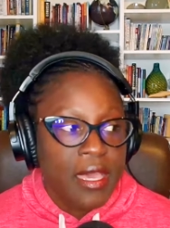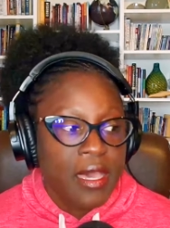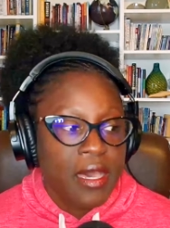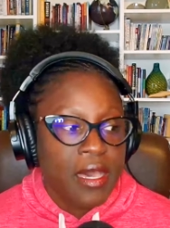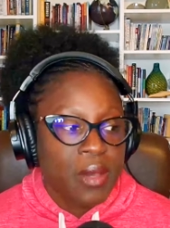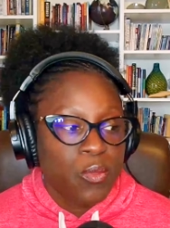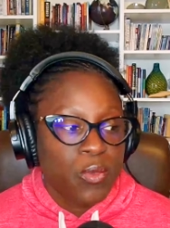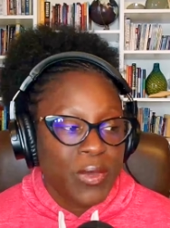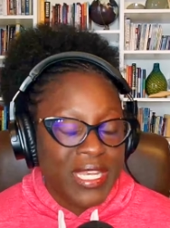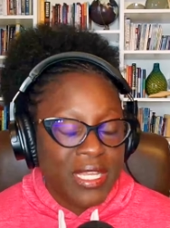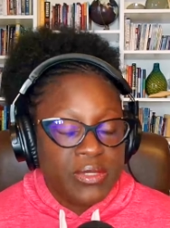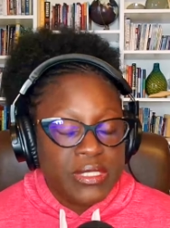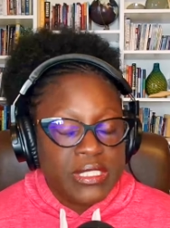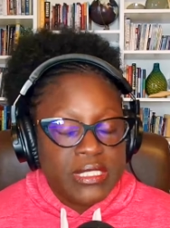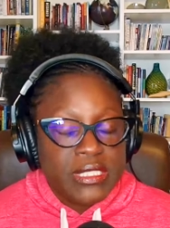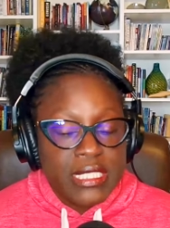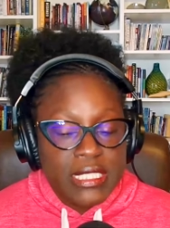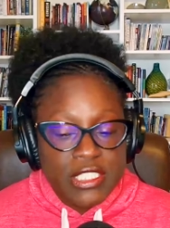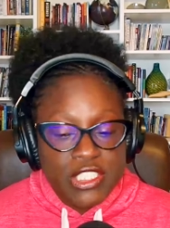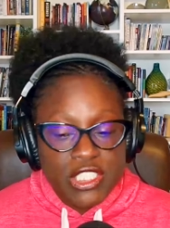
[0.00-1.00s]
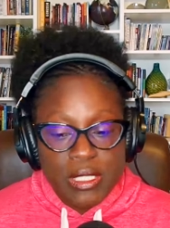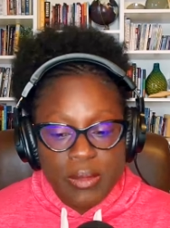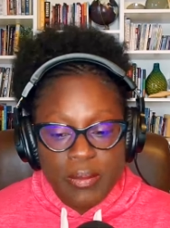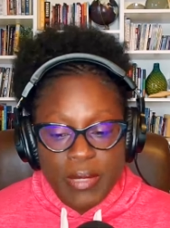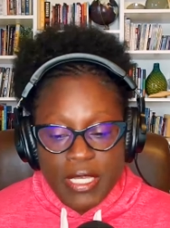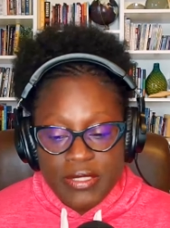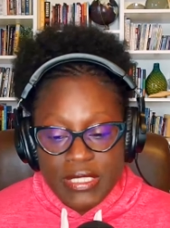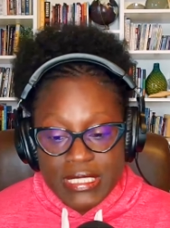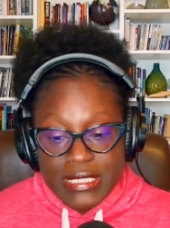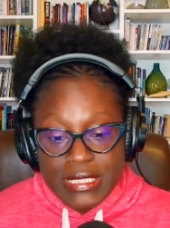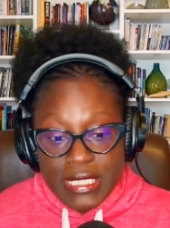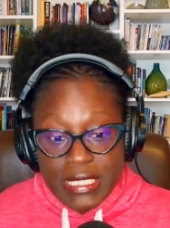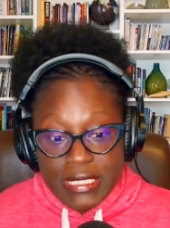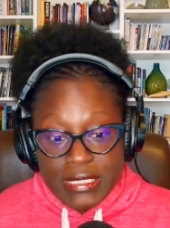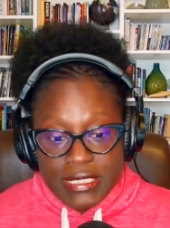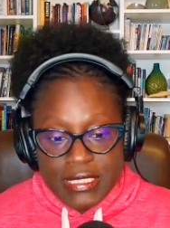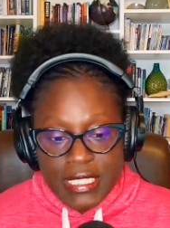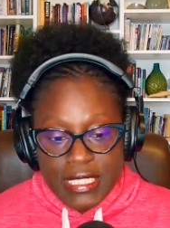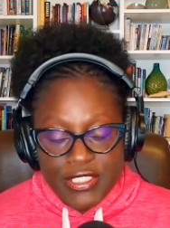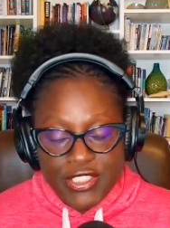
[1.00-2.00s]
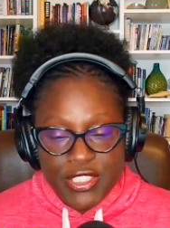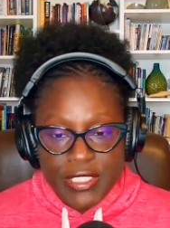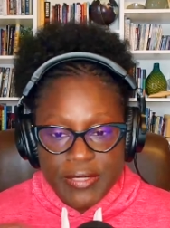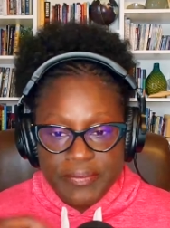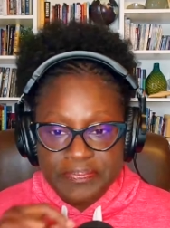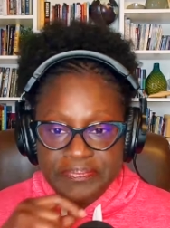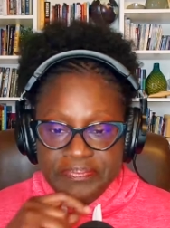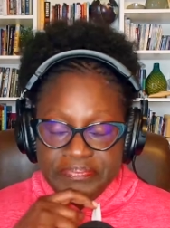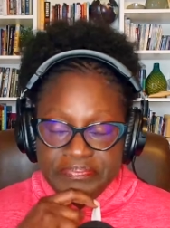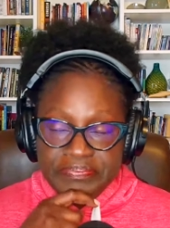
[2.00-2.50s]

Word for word: When I was teaching about this in session,